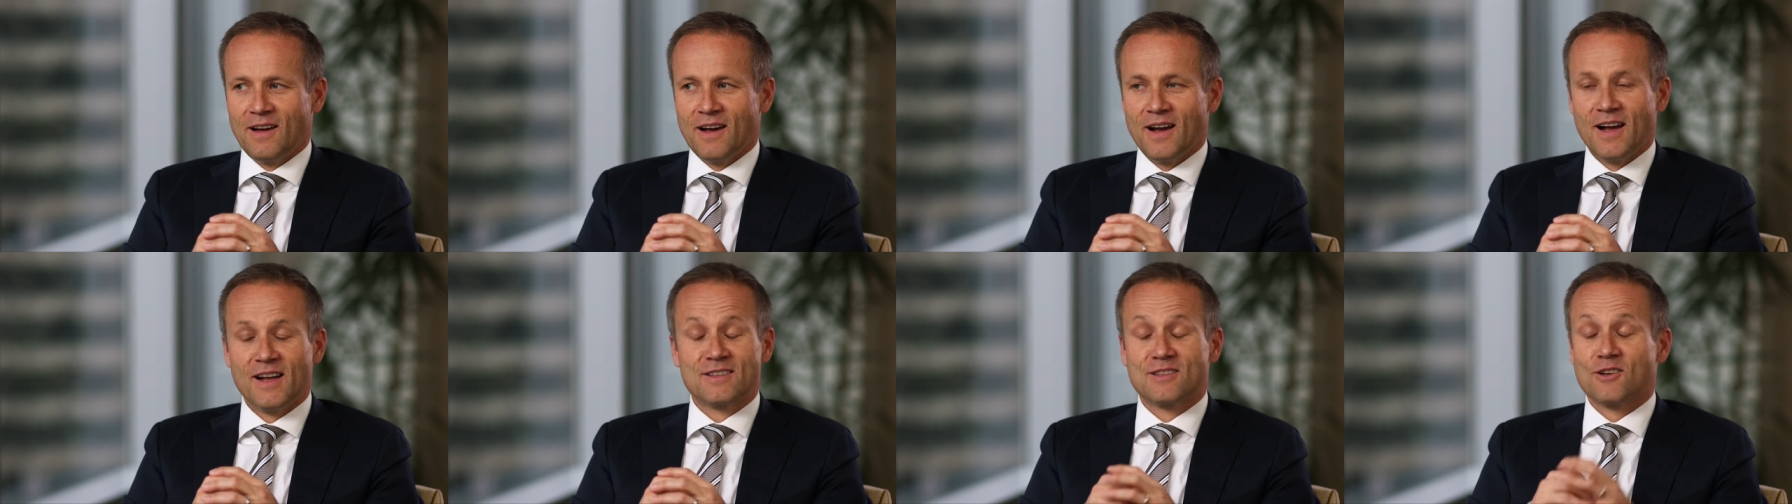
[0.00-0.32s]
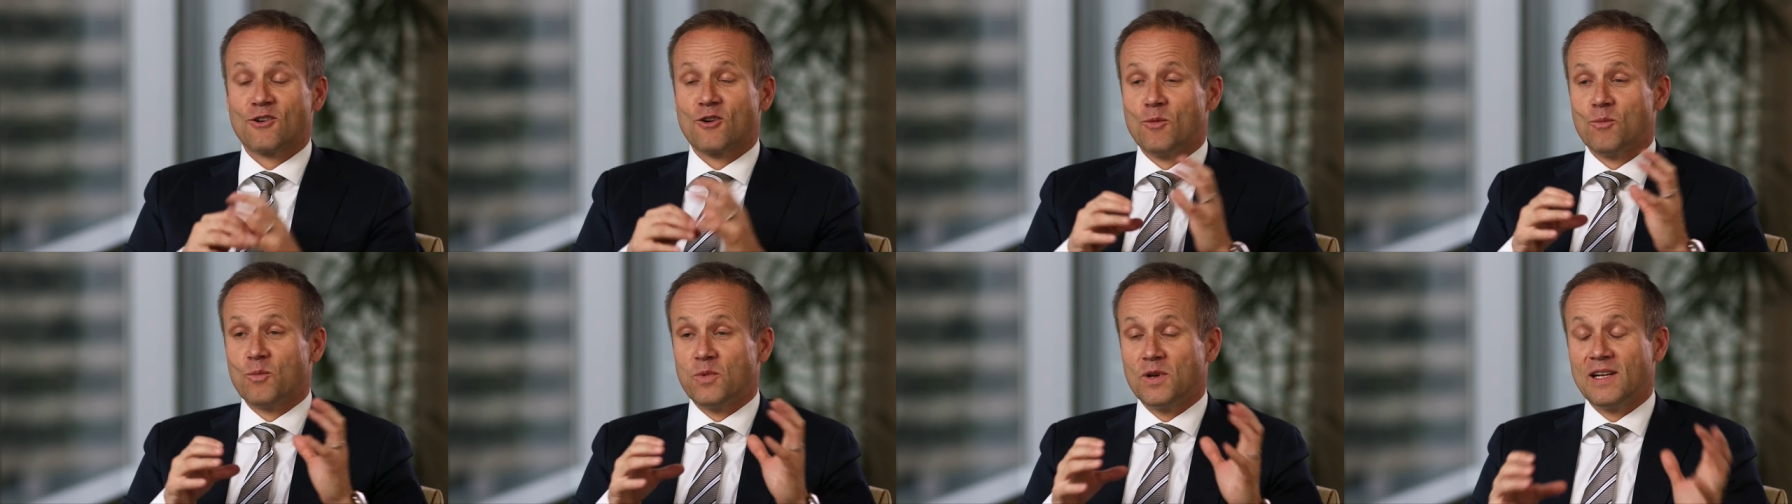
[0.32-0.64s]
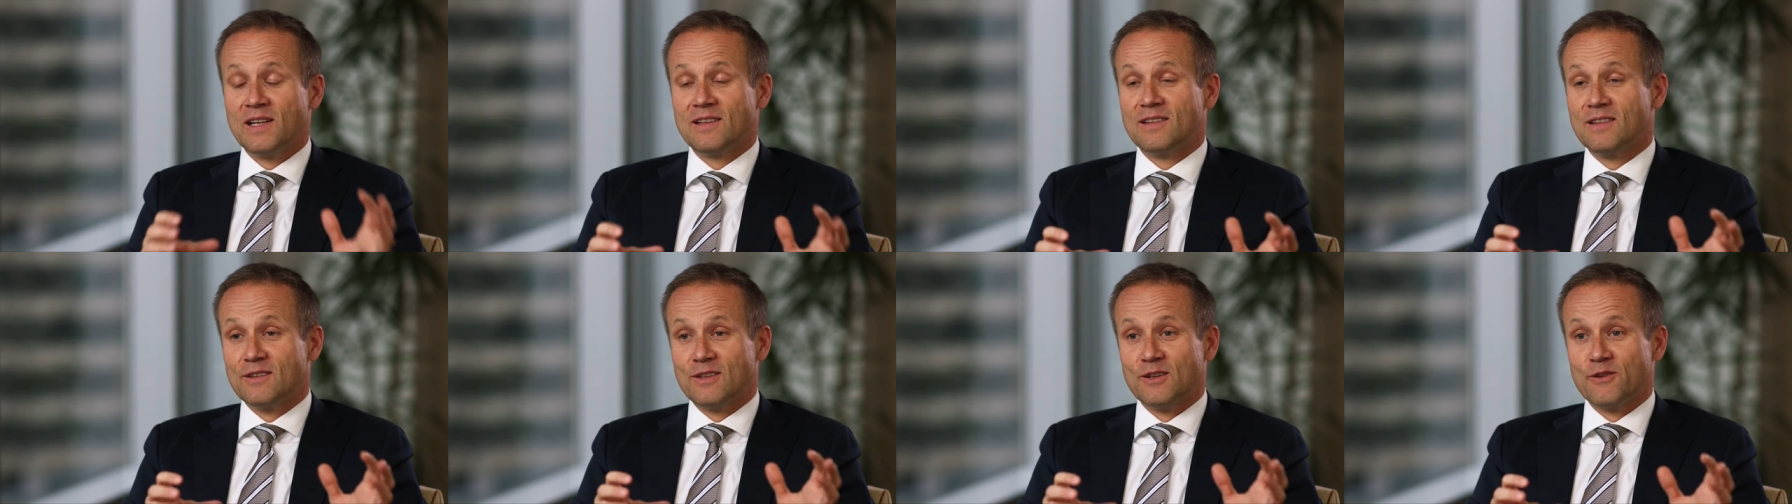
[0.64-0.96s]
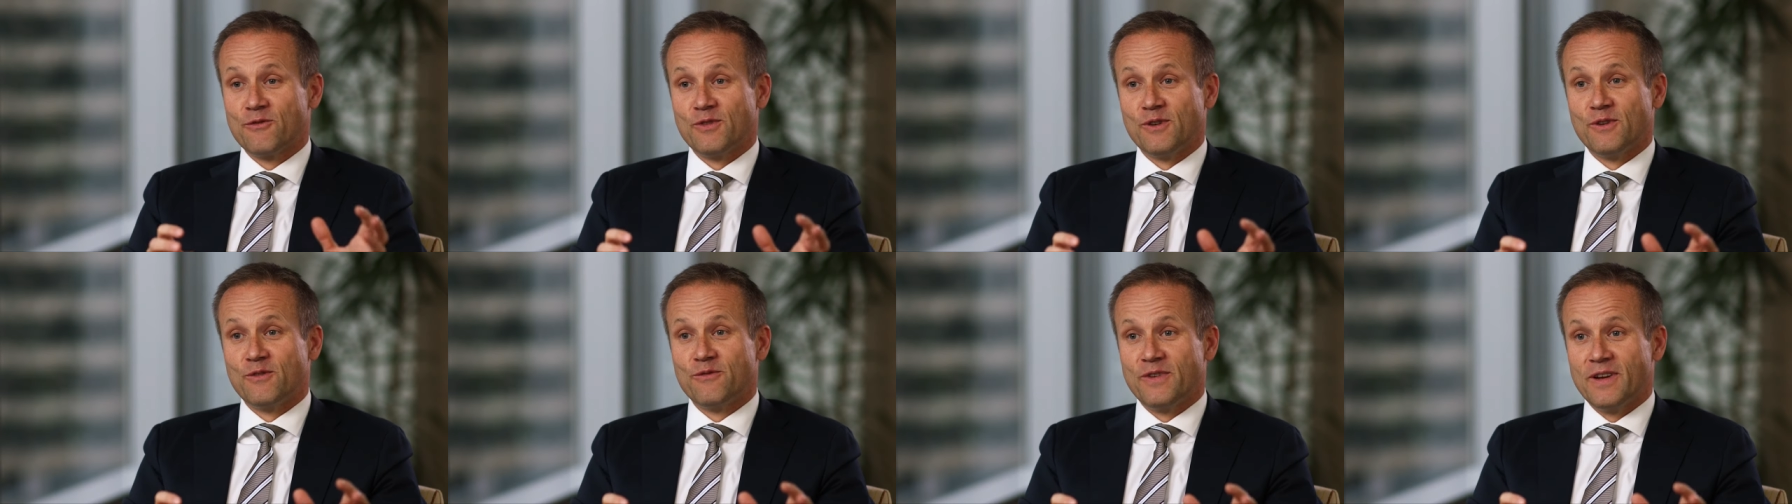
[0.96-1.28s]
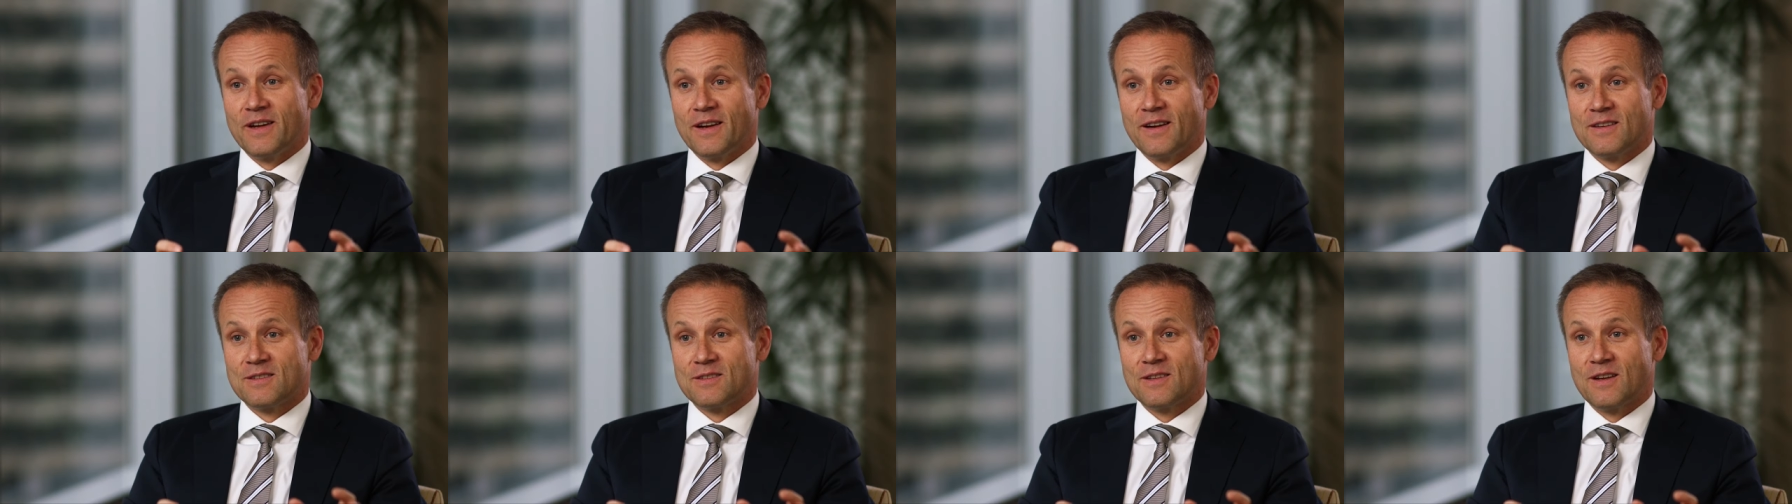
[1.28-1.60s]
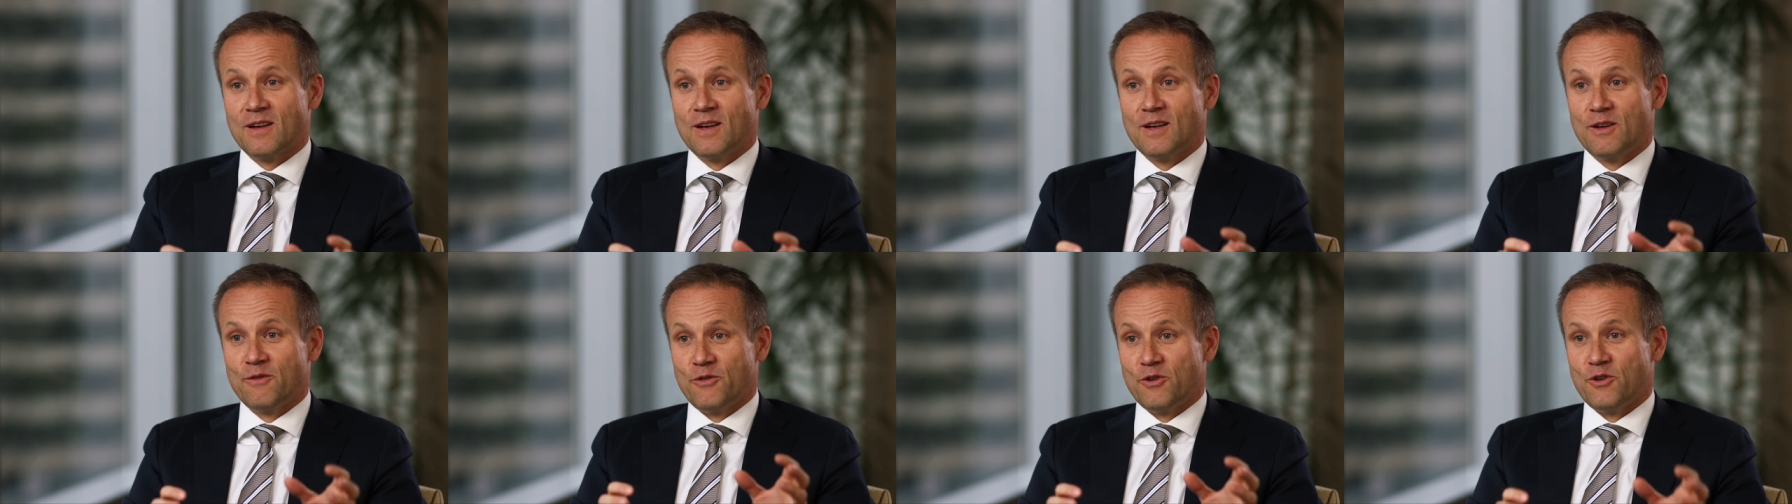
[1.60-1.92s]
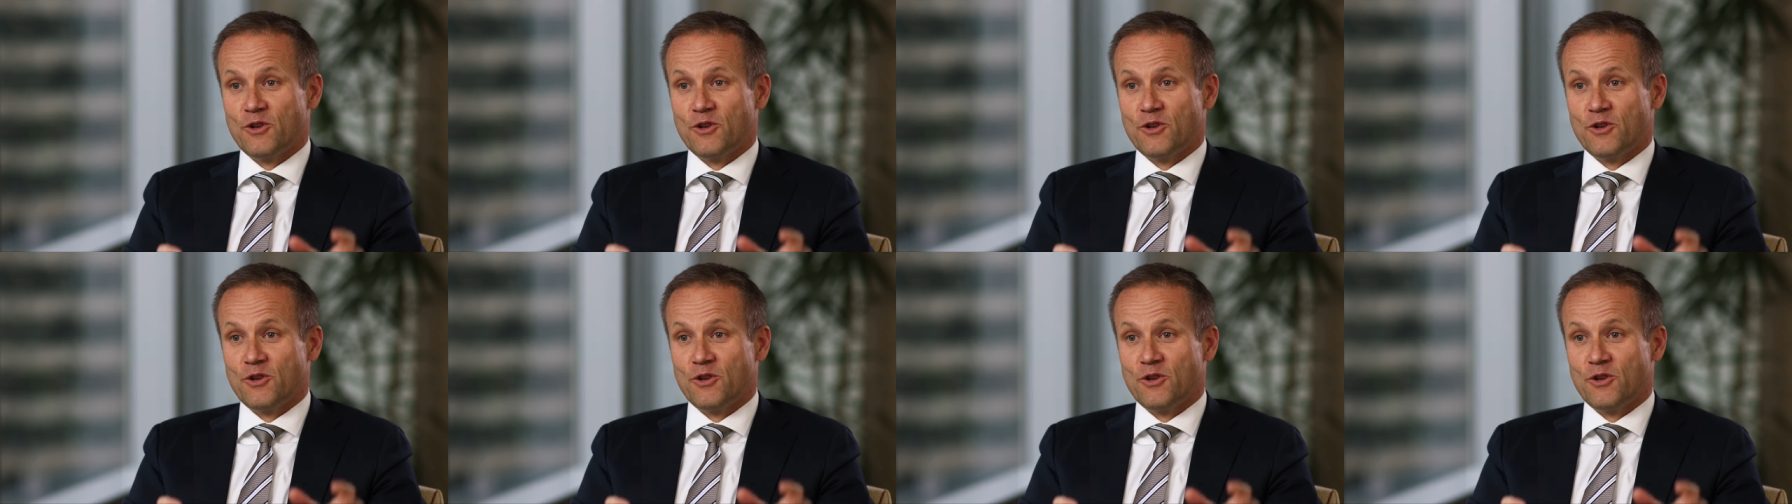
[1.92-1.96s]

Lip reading: It's a completely different thing as if